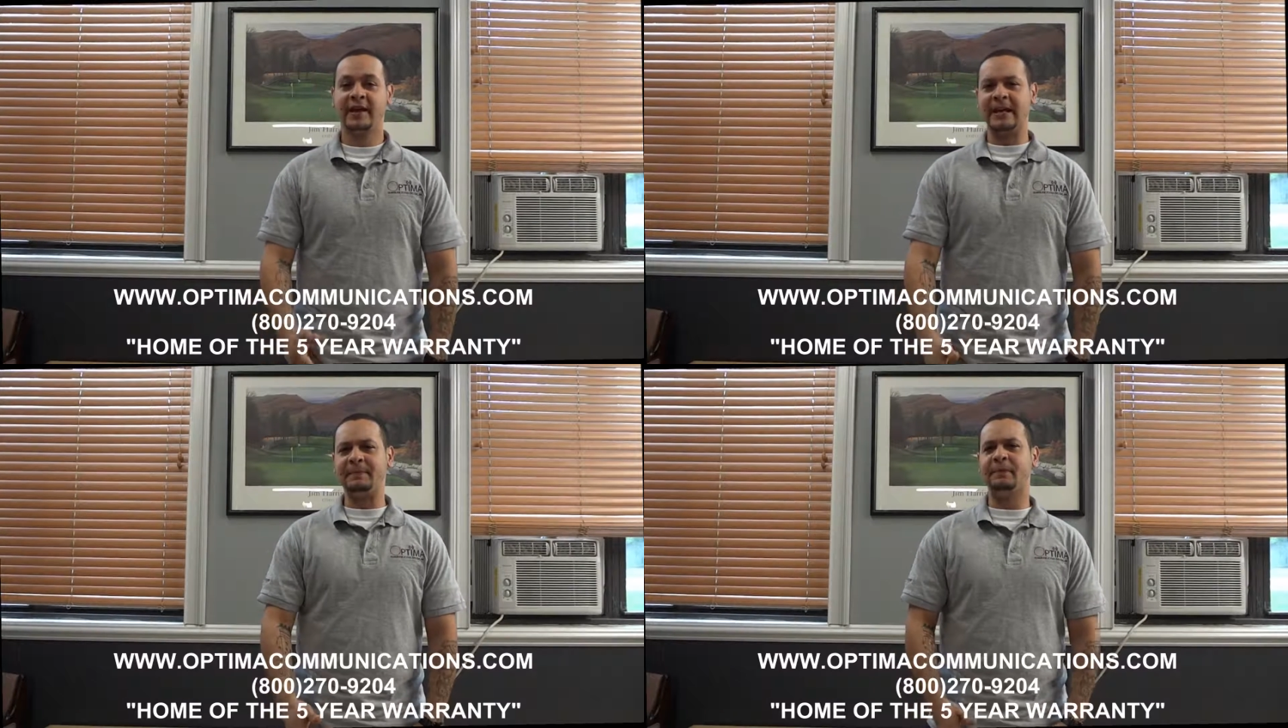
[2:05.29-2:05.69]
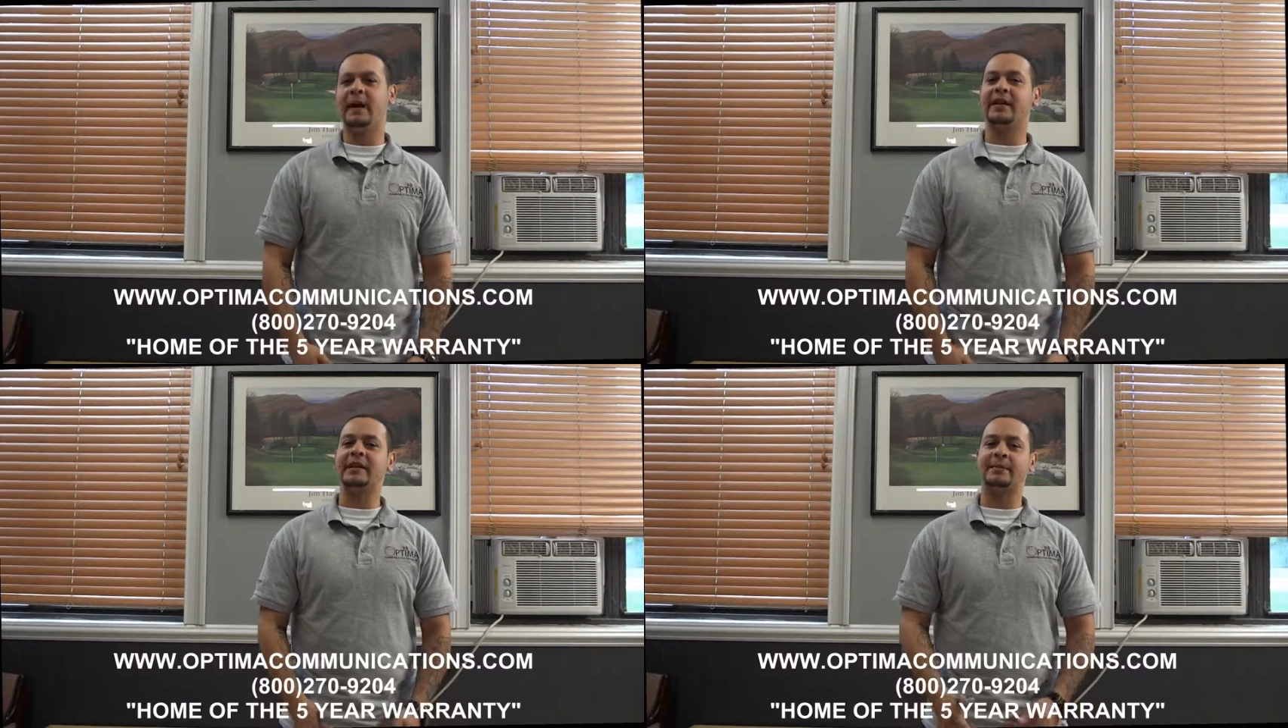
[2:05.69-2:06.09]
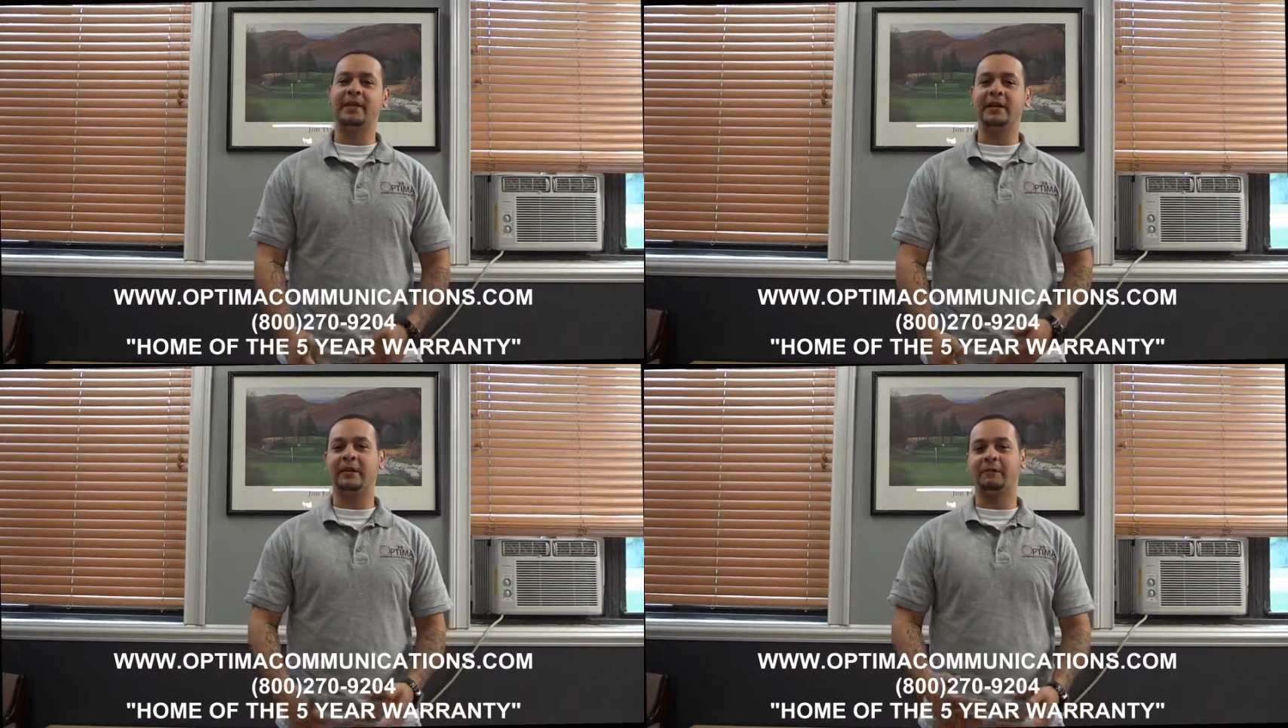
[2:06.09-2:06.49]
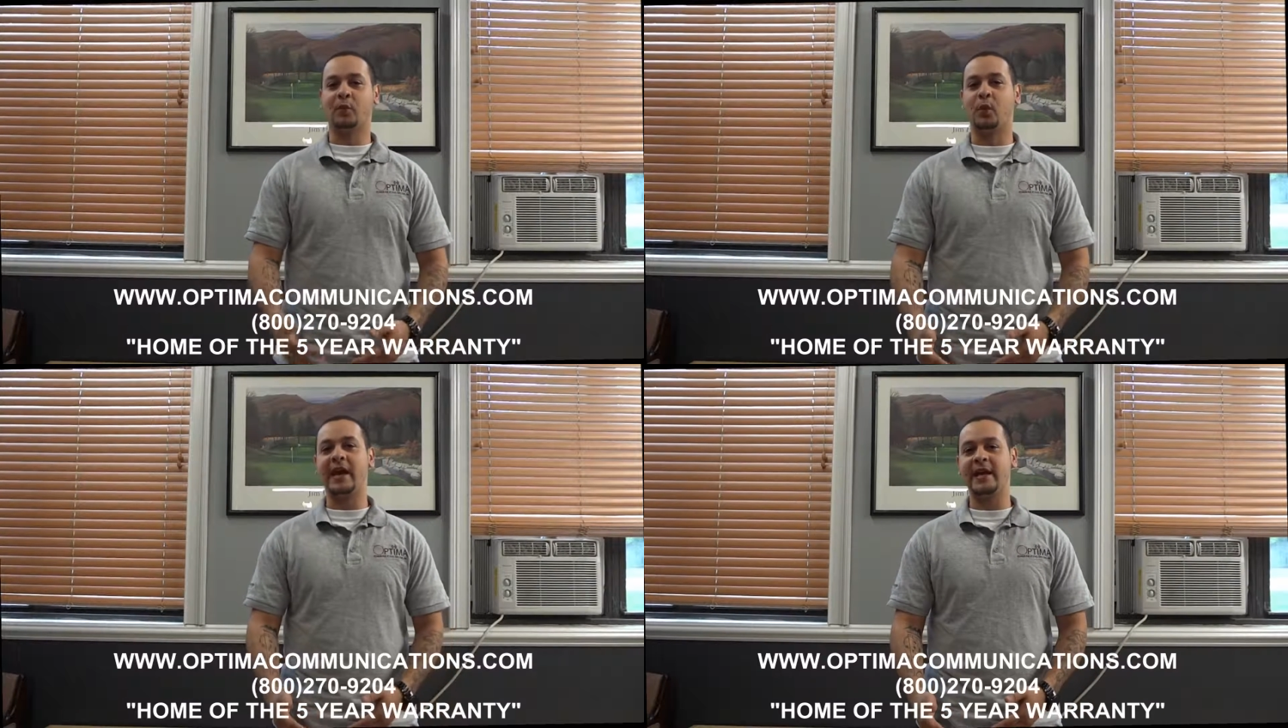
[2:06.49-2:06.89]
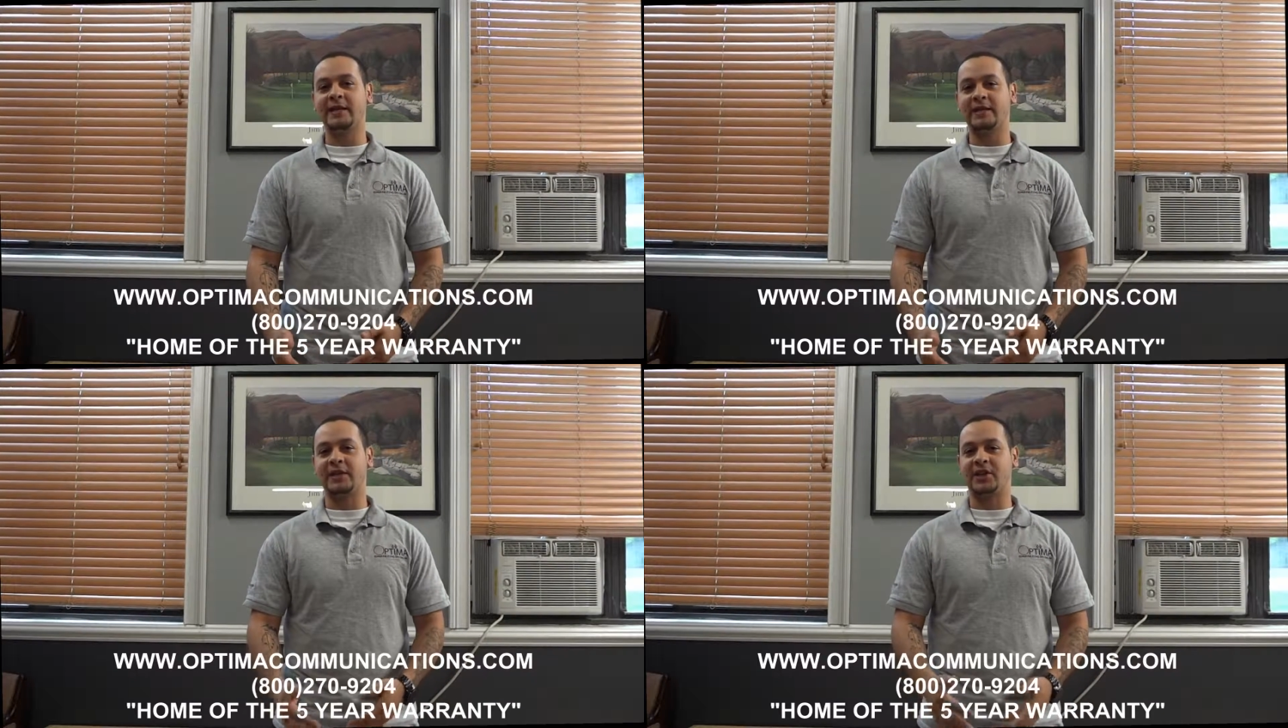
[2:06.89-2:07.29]
Keep in mind there's many different
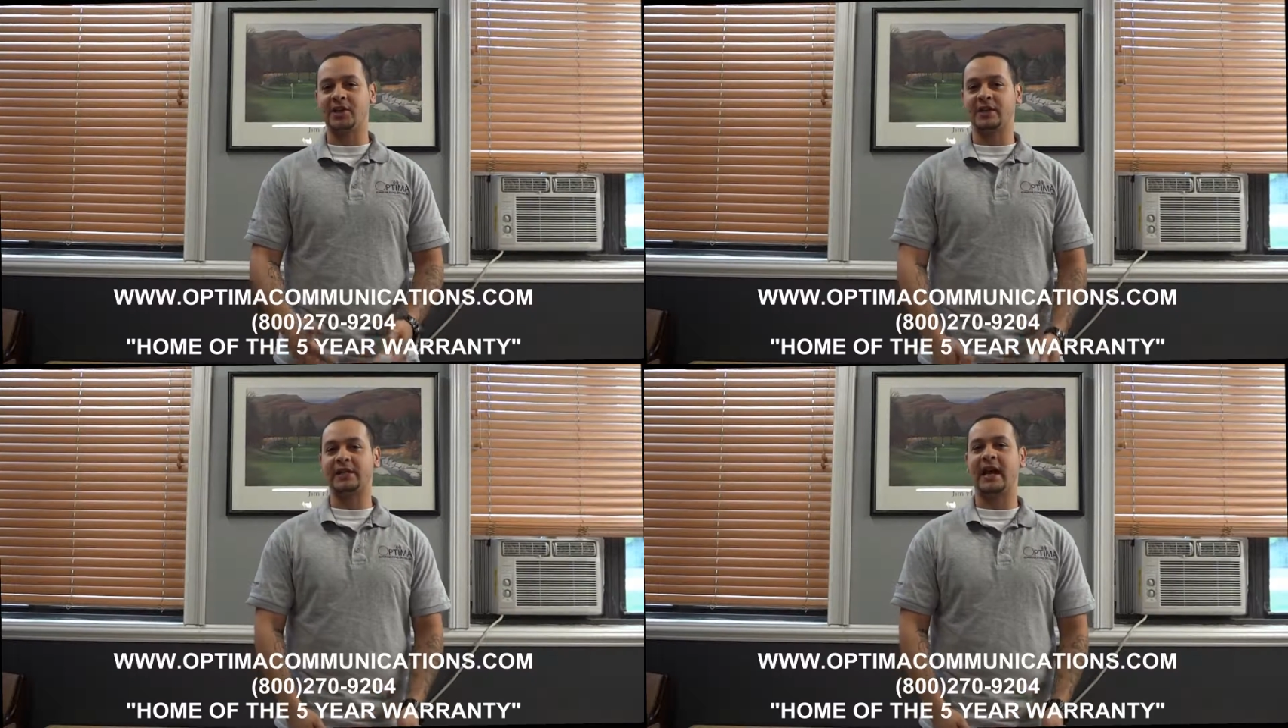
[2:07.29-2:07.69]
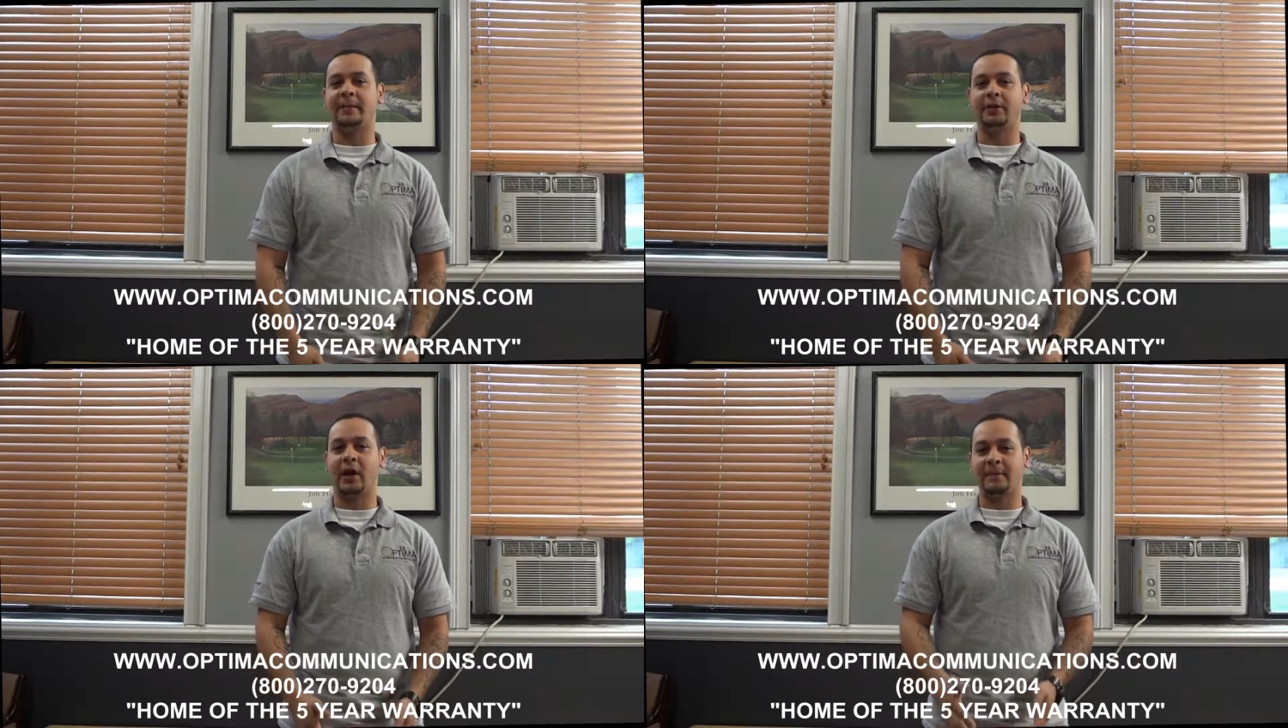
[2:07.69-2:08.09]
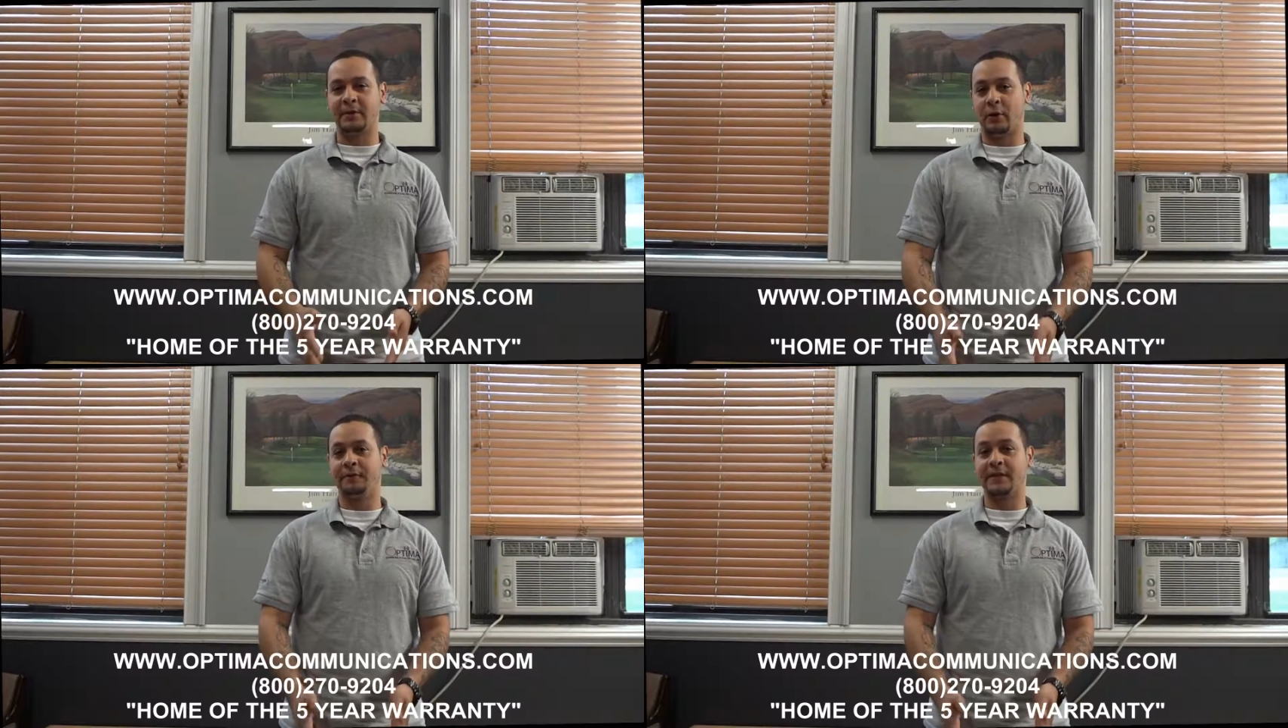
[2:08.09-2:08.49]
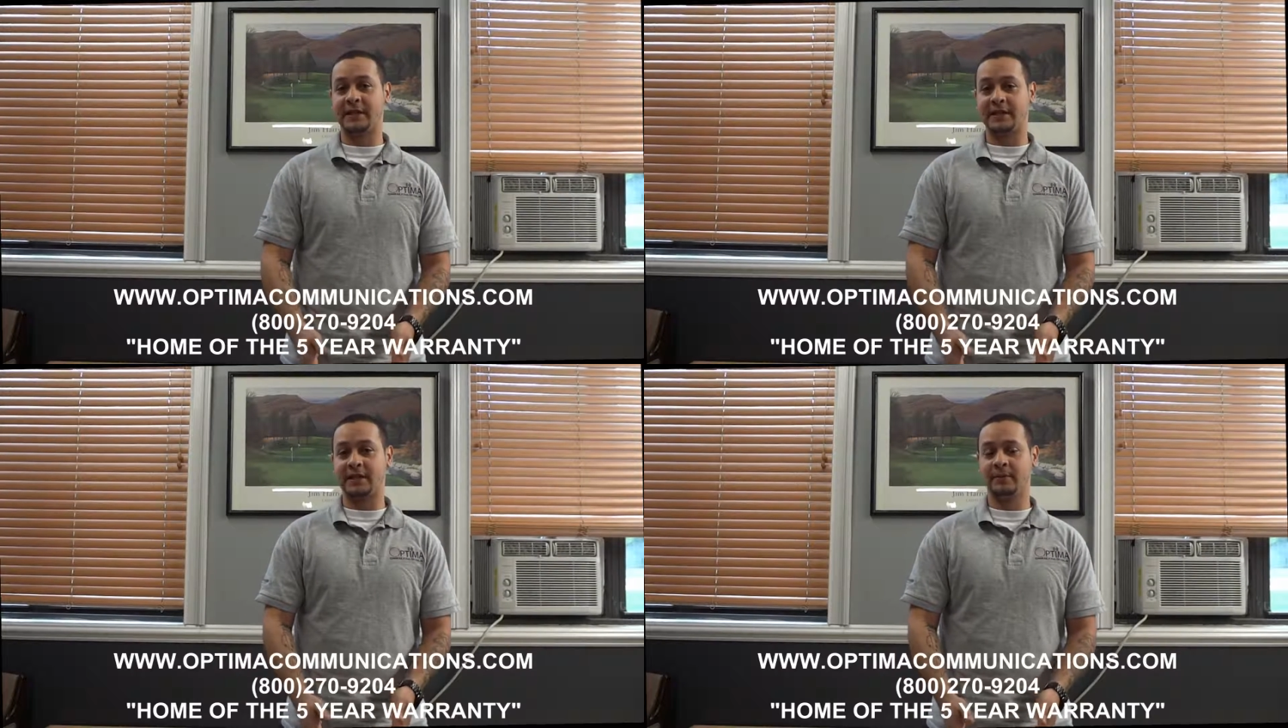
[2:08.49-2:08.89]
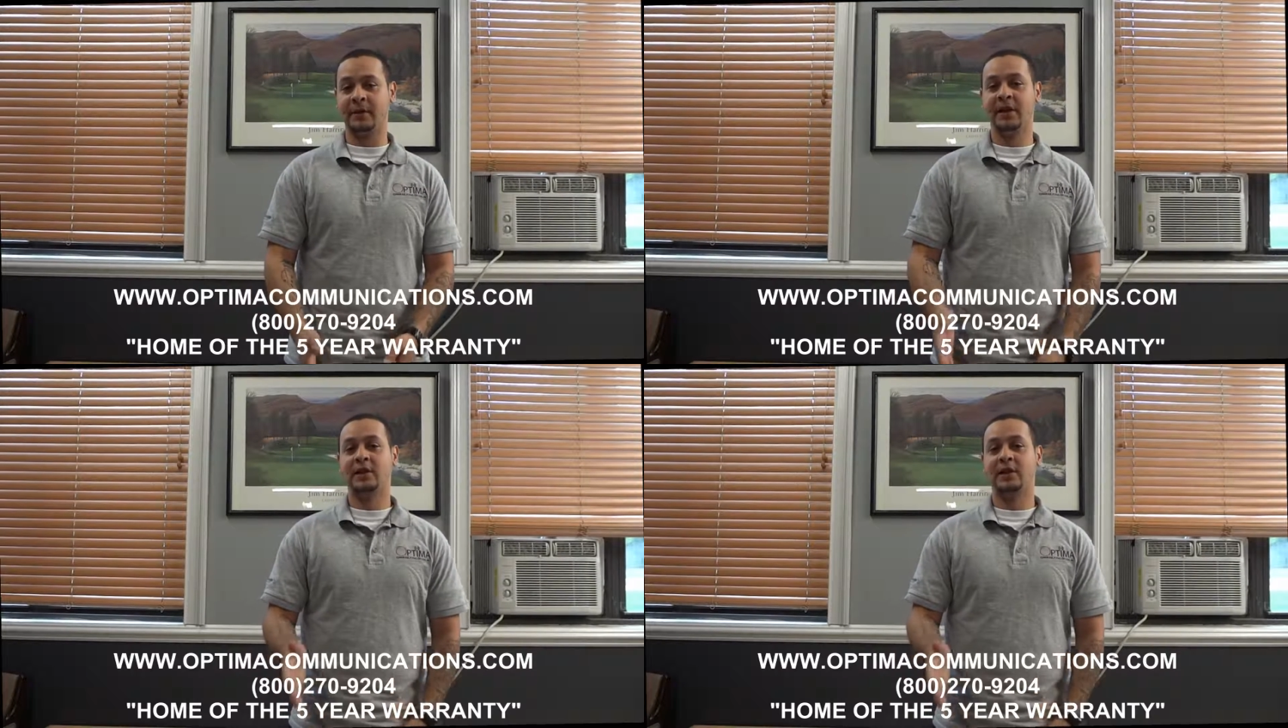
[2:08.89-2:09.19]
ways to change the time on an IP office system.